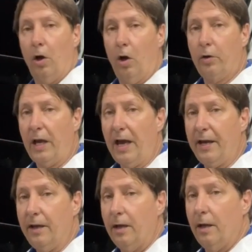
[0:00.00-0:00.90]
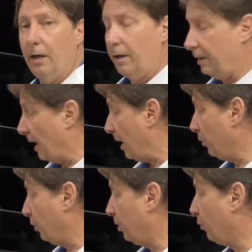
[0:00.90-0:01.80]
Okay. Now the
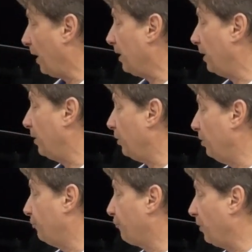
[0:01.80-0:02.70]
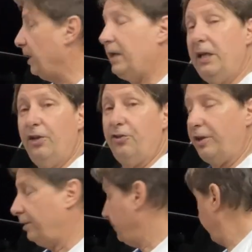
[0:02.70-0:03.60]
window regulator is free and easy.
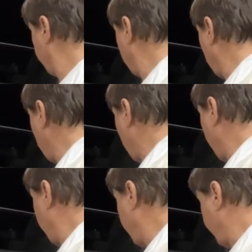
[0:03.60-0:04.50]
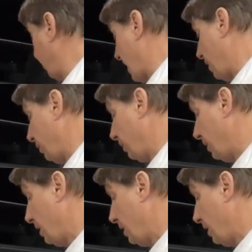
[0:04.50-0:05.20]
Okay, everything's out.